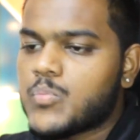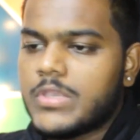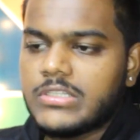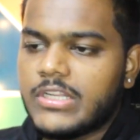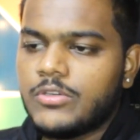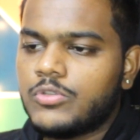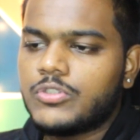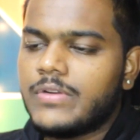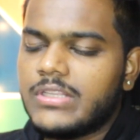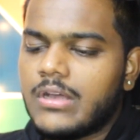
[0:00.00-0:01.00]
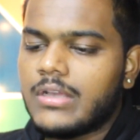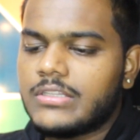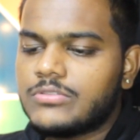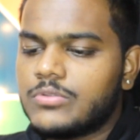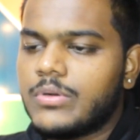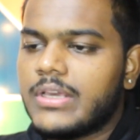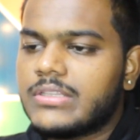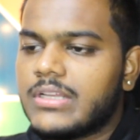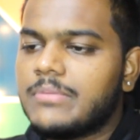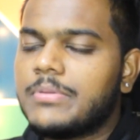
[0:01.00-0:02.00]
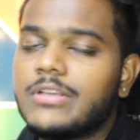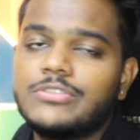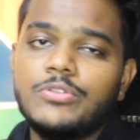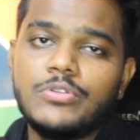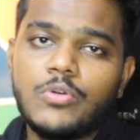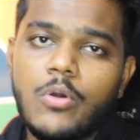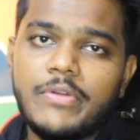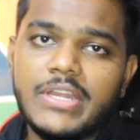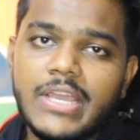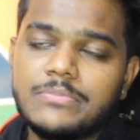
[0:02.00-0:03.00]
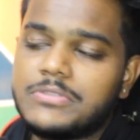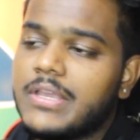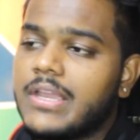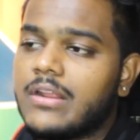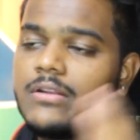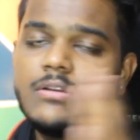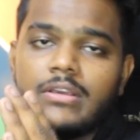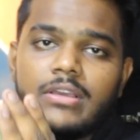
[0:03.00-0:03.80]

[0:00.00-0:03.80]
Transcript: Just like usually the artists do like that, because due to COVID times they cannot